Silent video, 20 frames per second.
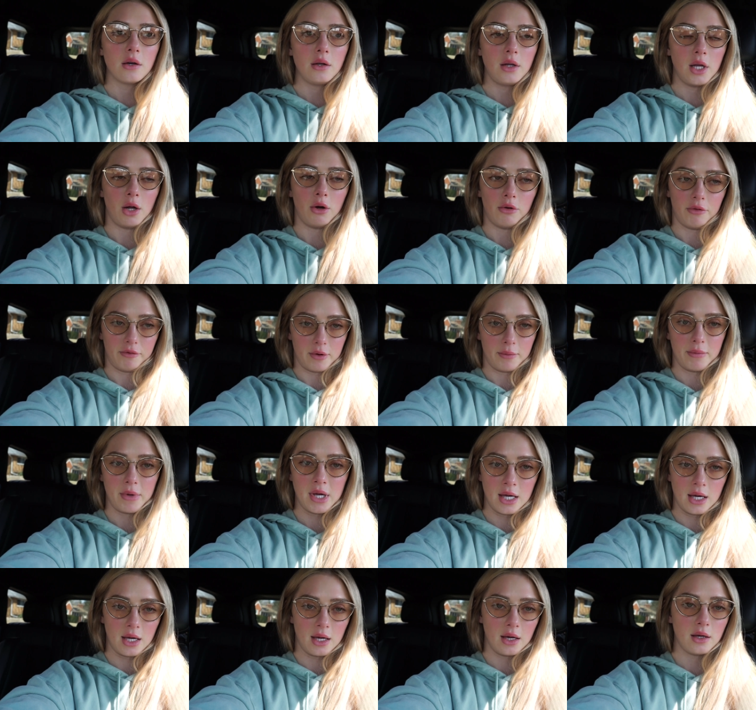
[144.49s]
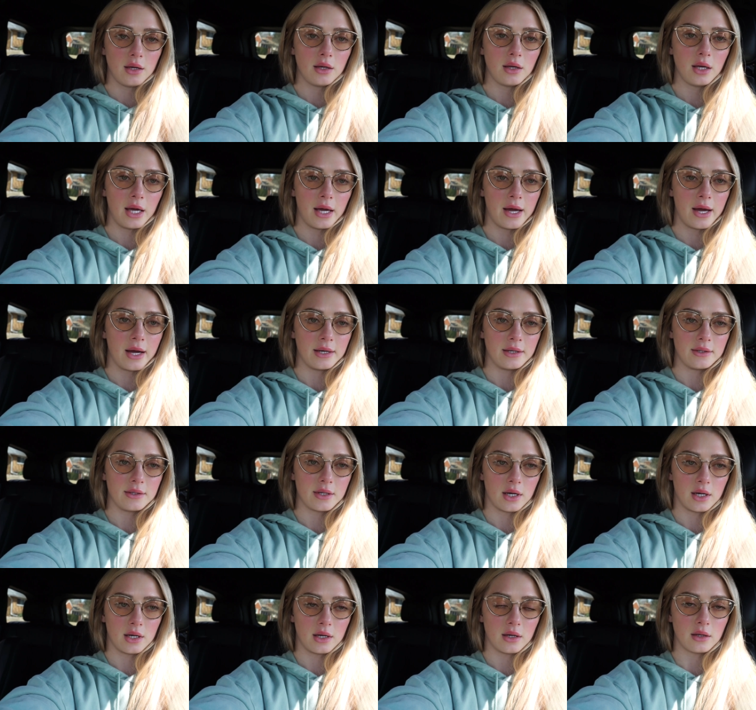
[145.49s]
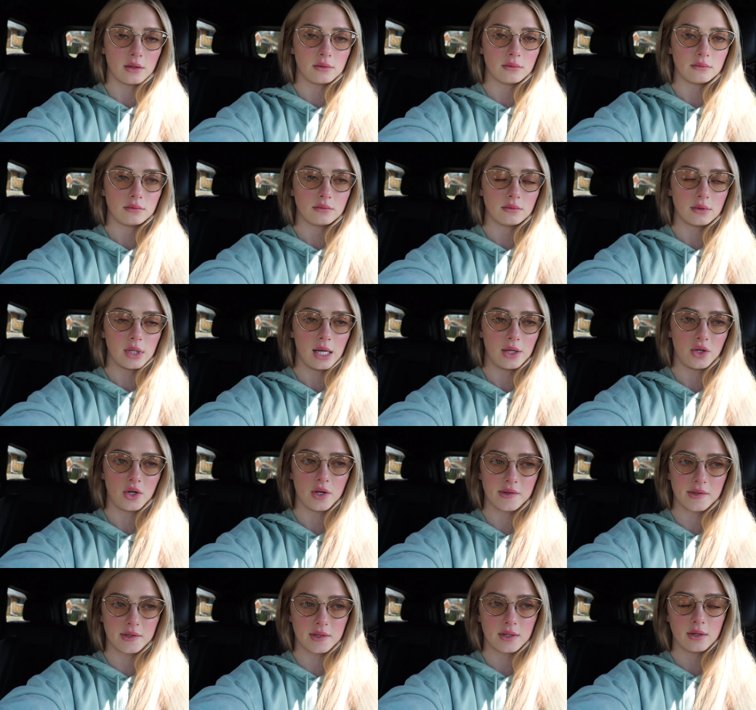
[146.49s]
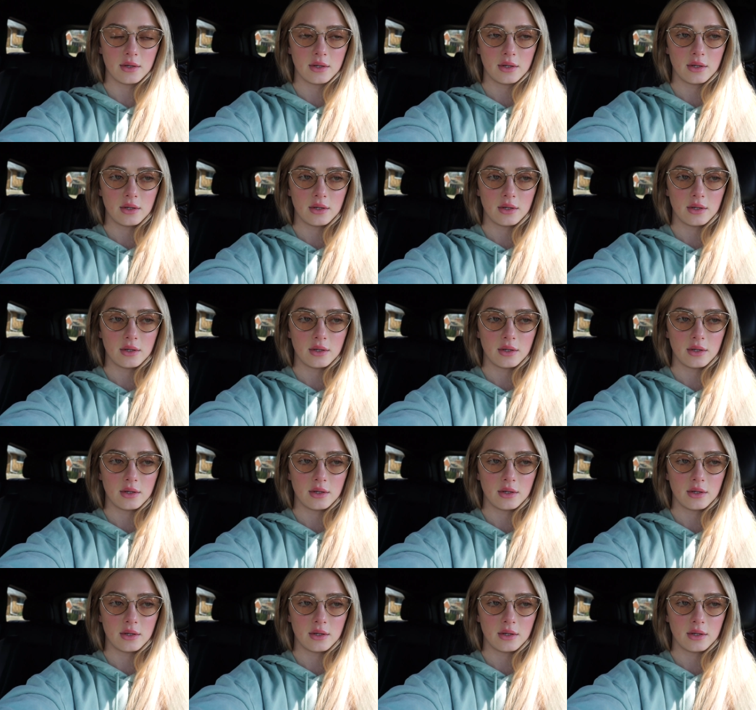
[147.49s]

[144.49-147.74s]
you know, for me, and uh, it just